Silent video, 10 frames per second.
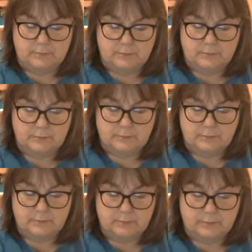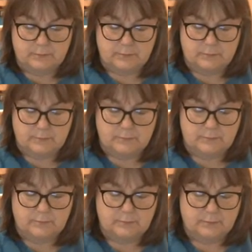
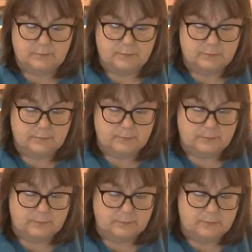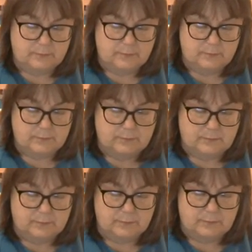
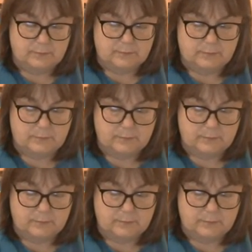This person isn't speaking.